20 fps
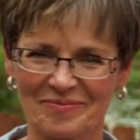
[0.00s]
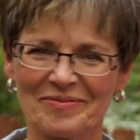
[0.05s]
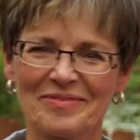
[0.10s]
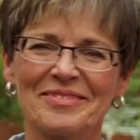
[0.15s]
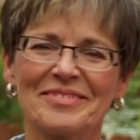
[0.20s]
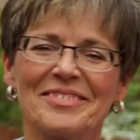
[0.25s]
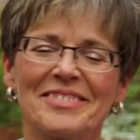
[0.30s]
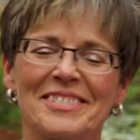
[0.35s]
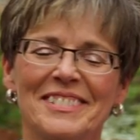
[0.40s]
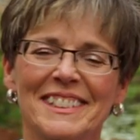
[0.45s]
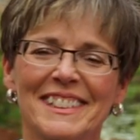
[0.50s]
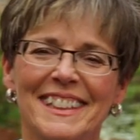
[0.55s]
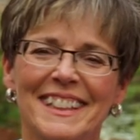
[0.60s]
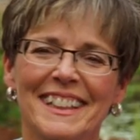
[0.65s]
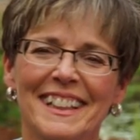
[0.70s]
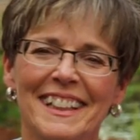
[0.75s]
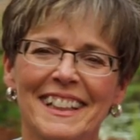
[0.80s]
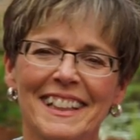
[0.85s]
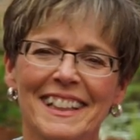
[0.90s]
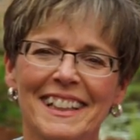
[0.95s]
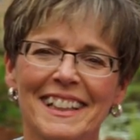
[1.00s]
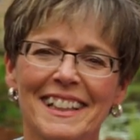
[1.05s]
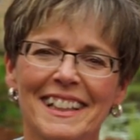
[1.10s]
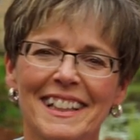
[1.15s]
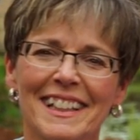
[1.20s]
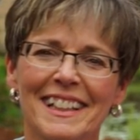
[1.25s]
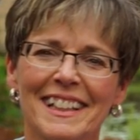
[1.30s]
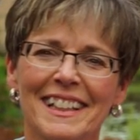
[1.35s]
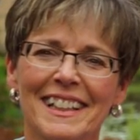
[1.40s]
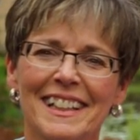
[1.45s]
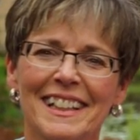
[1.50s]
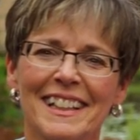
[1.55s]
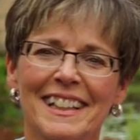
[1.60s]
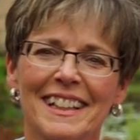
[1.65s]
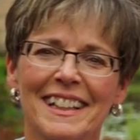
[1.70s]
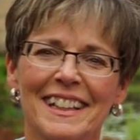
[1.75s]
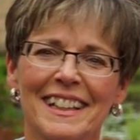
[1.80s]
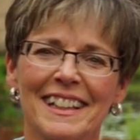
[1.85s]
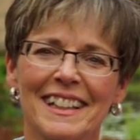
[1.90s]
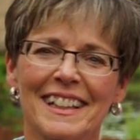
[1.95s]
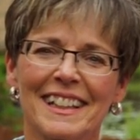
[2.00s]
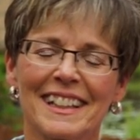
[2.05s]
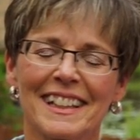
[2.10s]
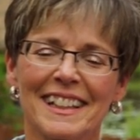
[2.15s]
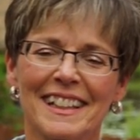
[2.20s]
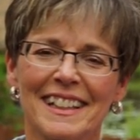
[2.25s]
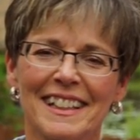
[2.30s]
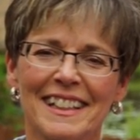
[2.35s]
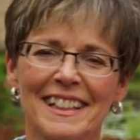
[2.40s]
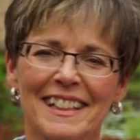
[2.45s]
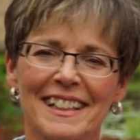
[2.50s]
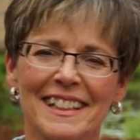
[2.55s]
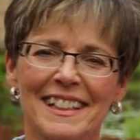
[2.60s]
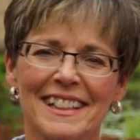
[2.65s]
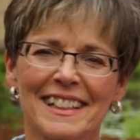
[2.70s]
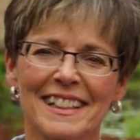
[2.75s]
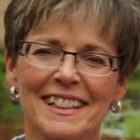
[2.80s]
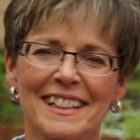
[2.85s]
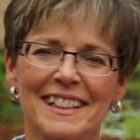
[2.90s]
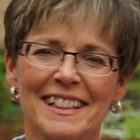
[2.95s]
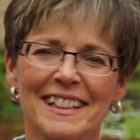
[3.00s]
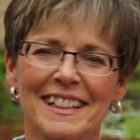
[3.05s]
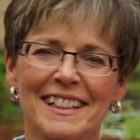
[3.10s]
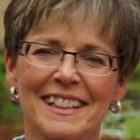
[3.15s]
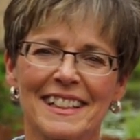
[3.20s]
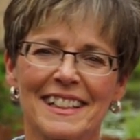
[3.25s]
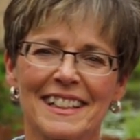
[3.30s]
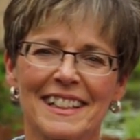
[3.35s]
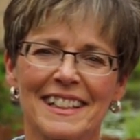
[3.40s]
(not speaking)